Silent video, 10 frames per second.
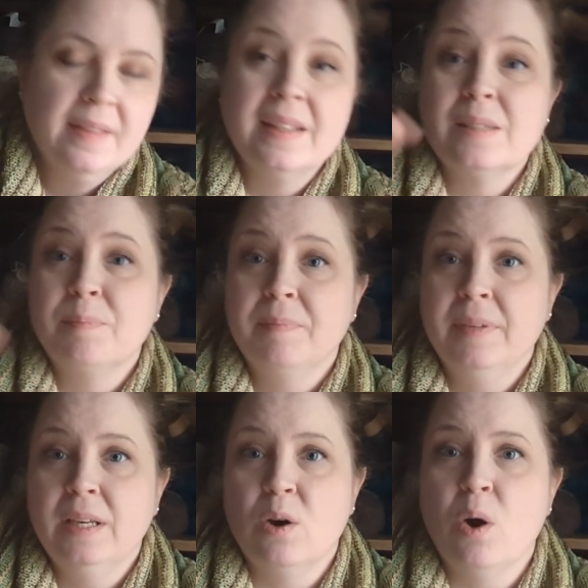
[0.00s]
That's,
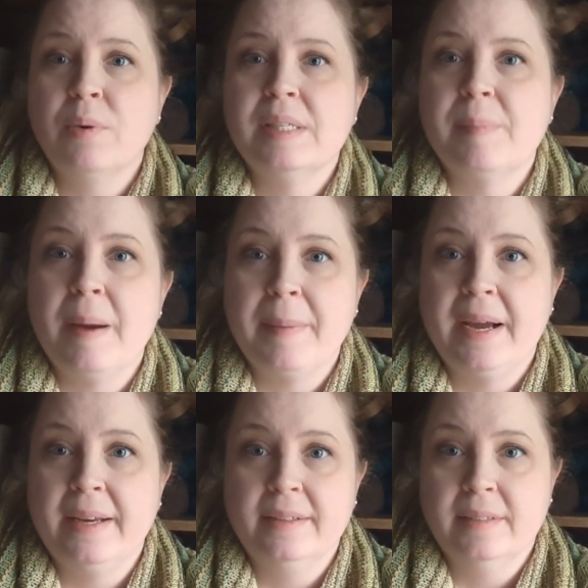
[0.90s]
always by
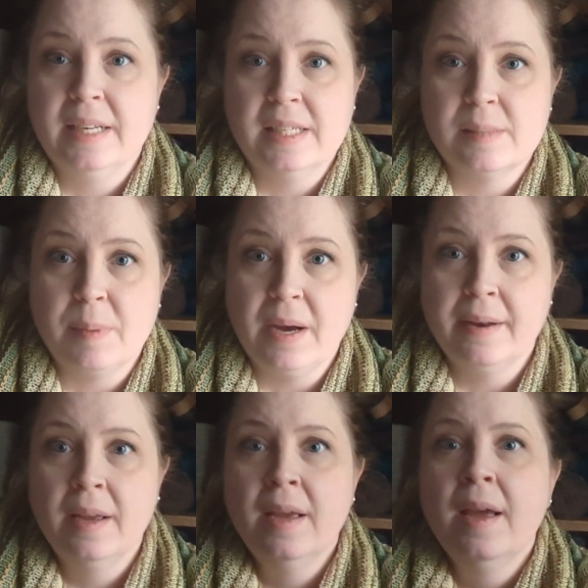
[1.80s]
my knitting
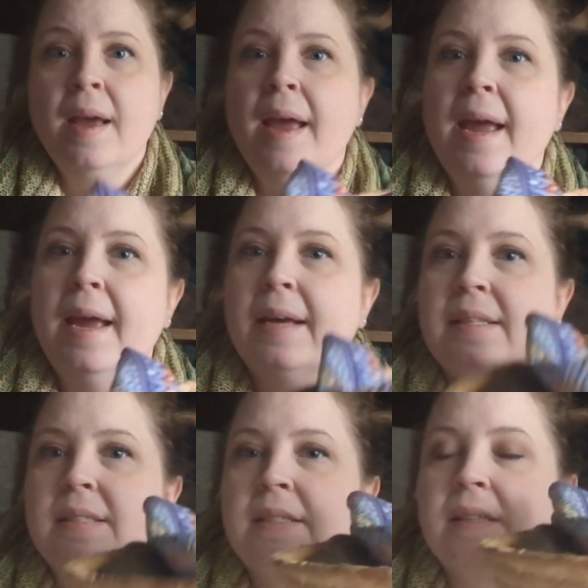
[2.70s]
spot.
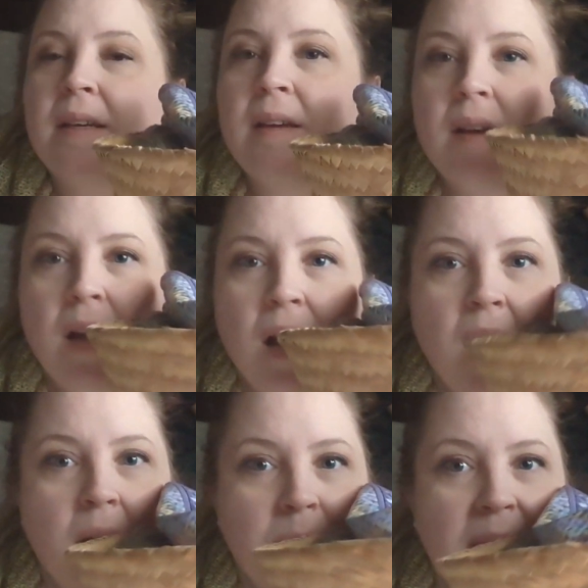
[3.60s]
And
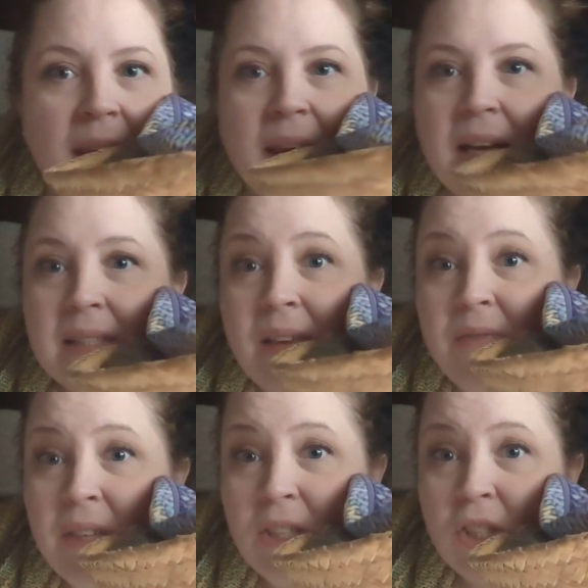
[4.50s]
I'm thinking as I
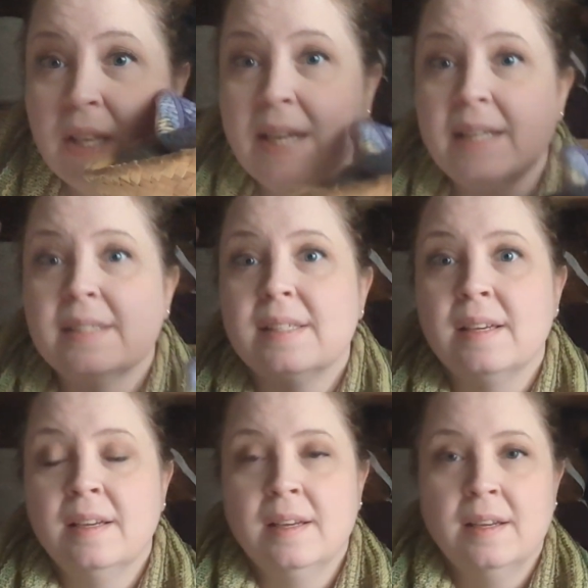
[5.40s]
finish things,
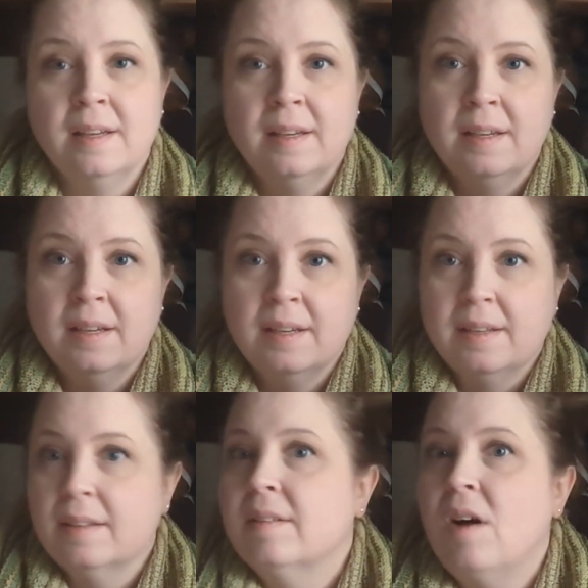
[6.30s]

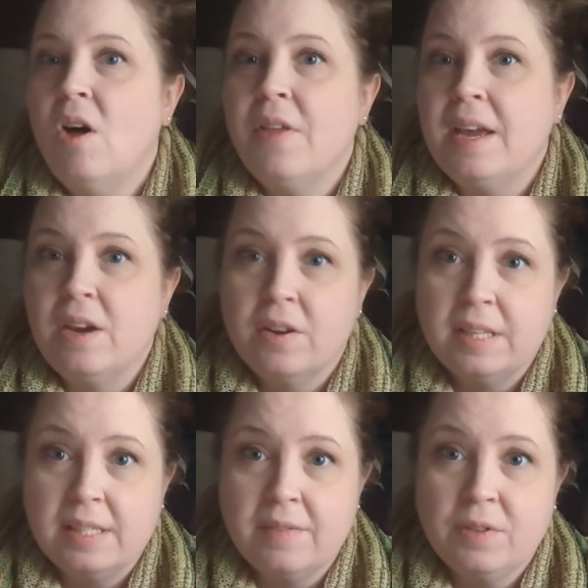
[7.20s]
all that yarn
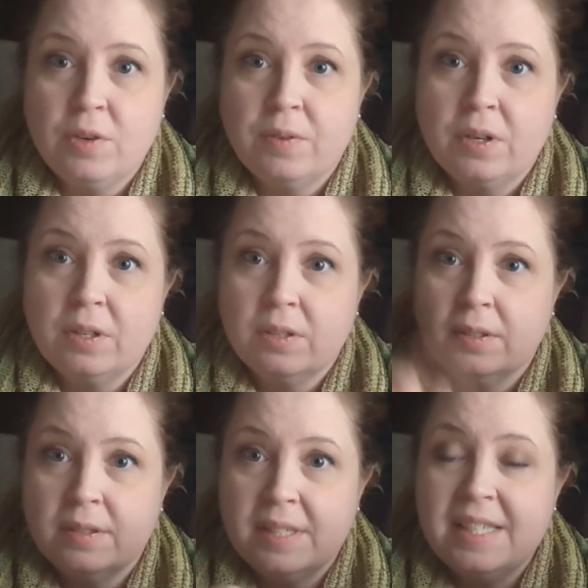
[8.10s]
that's left over
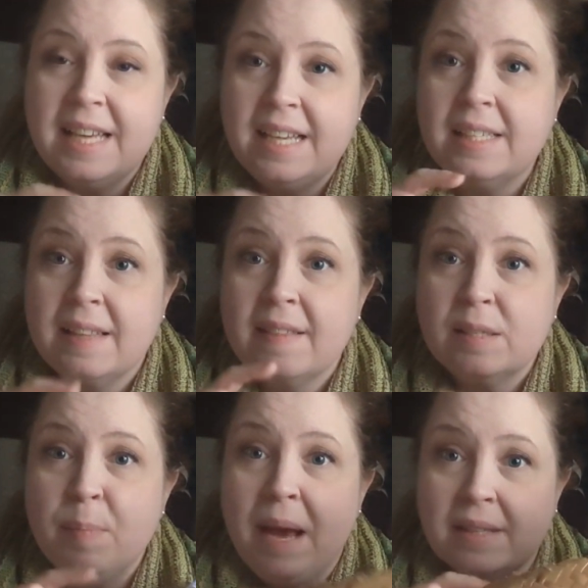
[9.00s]
stays in this
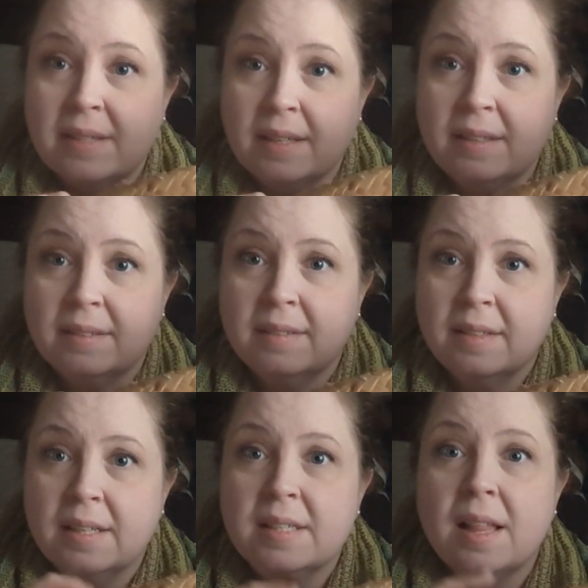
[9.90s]
basket
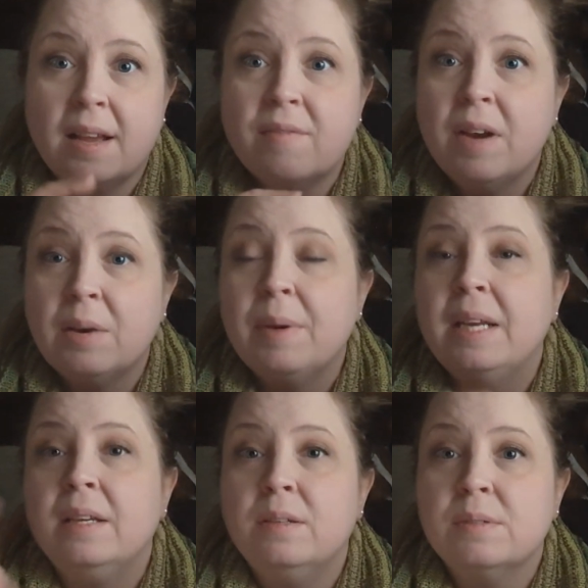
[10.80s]
until I can find a way
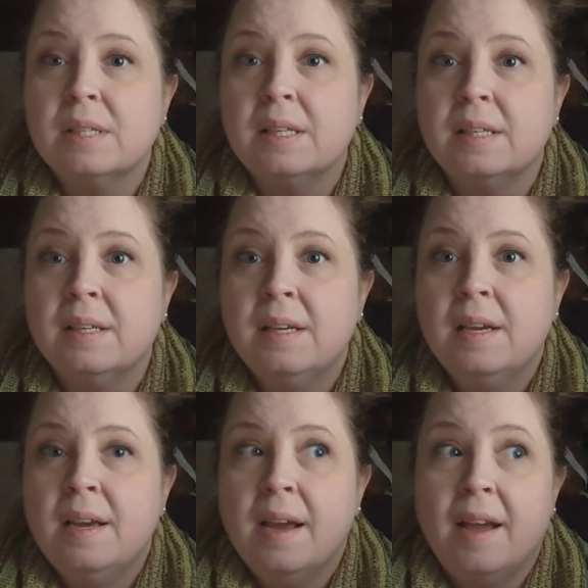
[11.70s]
to use it.
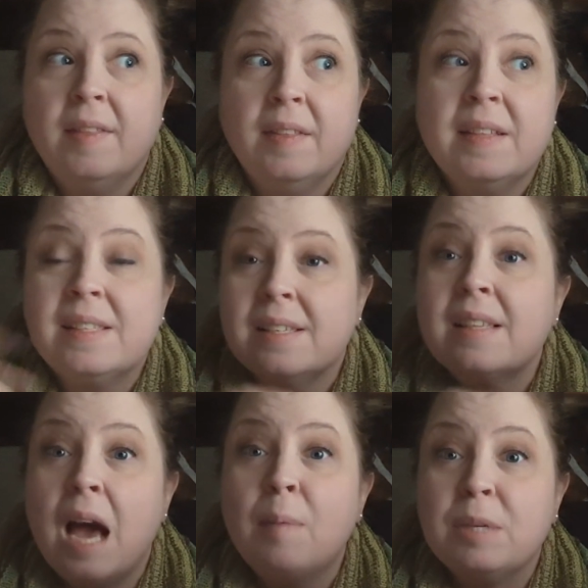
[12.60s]
And then this is
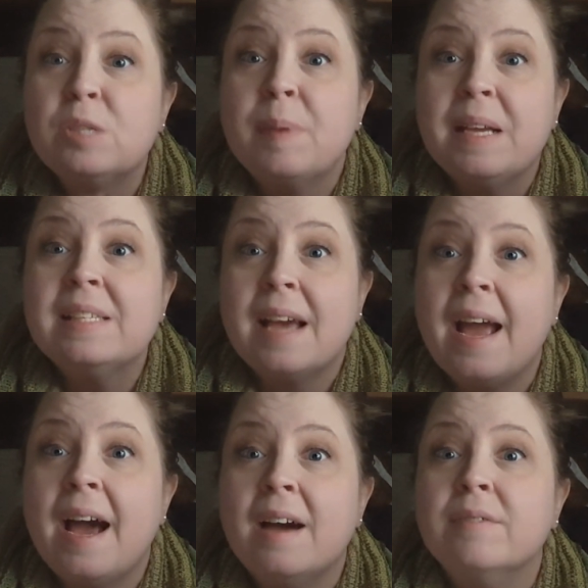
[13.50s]
how much space I
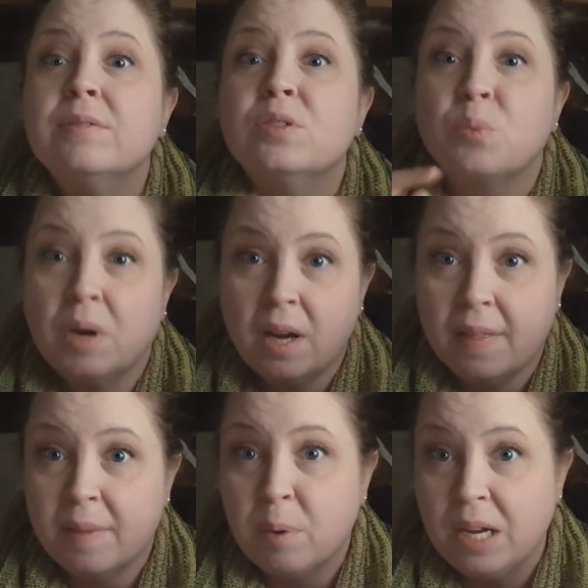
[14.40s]
have to work on
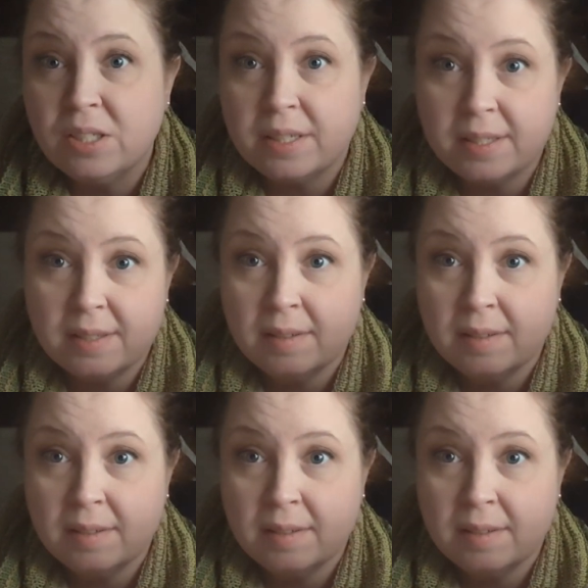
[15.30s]
the current